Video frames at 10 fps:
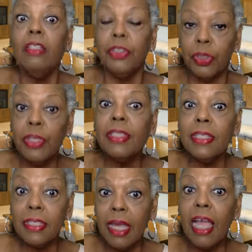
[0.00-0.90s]
during
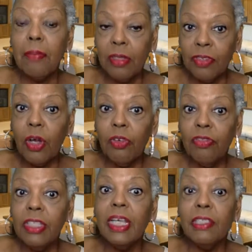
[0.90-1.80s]
this time of
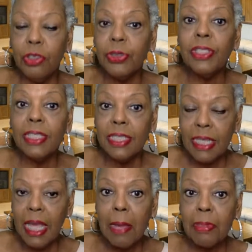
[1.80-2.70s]
COVID and during this
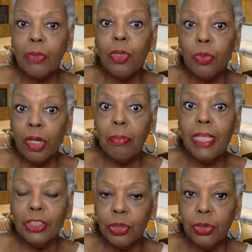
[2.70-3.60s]
time that we want to
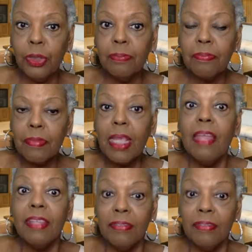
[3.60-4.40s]
make sure that